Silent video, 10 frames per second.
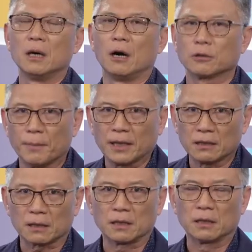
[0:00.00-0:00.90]

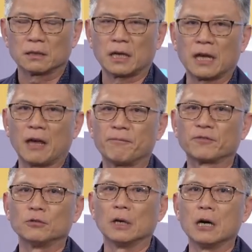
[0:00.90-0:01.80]
Automatically, they have
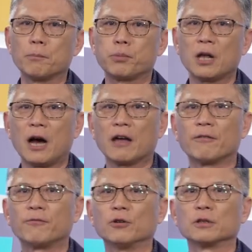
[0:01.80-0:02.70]
to apply
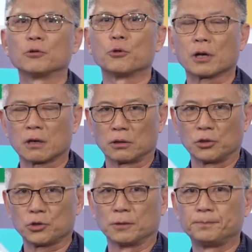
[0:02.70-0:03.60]
for the
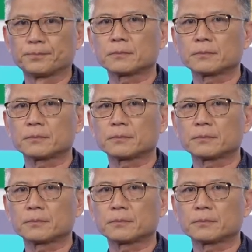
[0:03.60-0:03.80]
recognition.